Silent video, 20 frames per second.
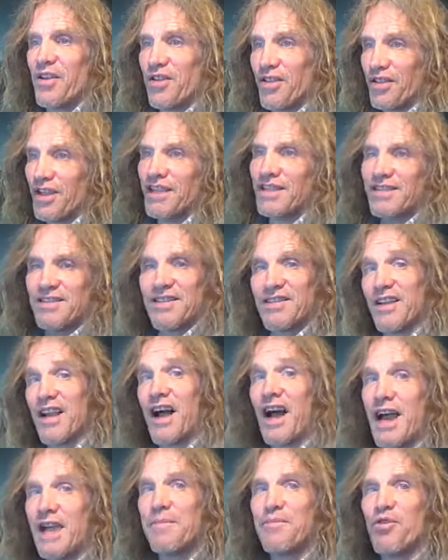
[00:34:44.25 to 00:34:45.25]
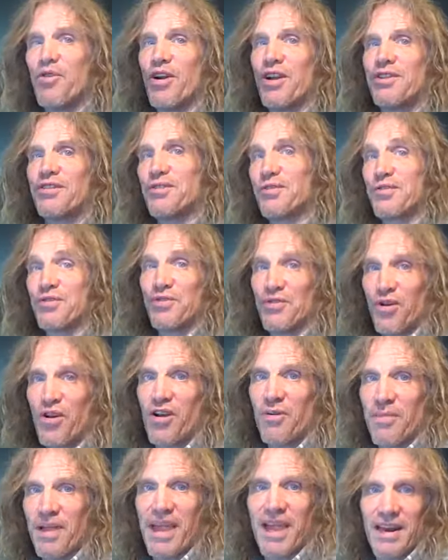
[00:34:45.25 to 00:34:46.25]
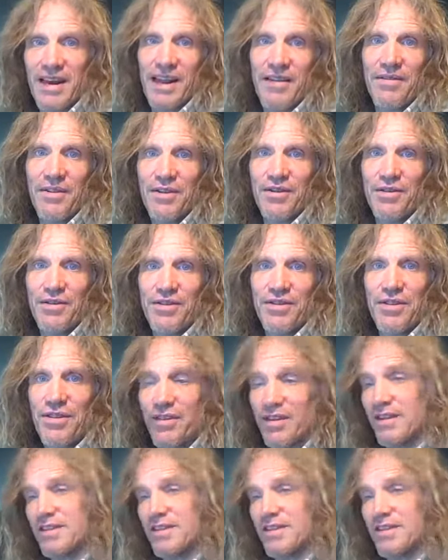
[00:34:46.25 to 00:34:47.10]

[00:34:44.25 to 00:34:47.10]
this is I'm going to strawman evolution.